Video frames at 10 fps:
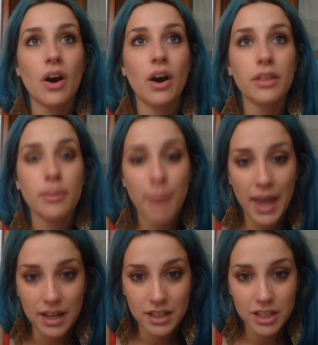on the
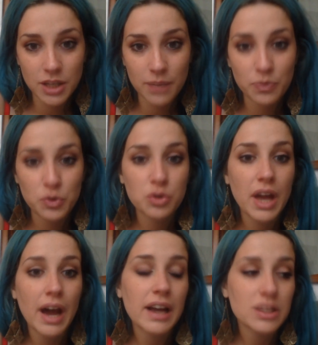bench, two
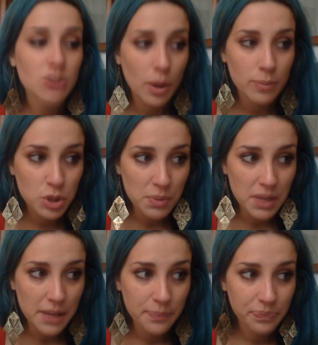guys come to
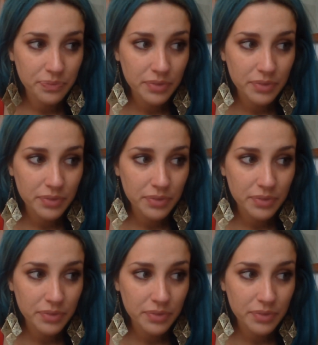me.